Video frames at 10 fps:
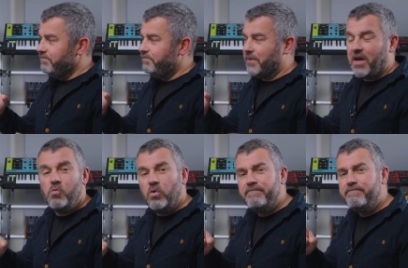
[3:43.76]
But I
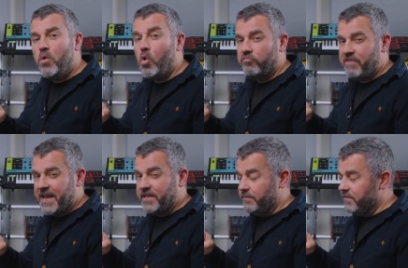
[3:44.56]
want more
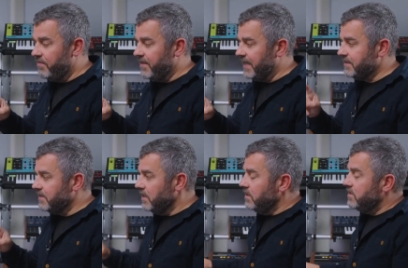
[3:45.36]
random than that.
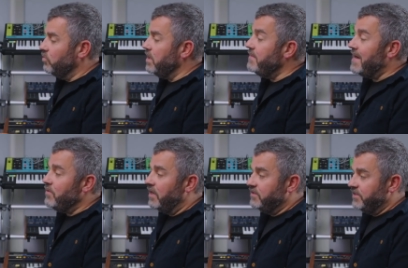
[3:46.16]
So what I'm now going to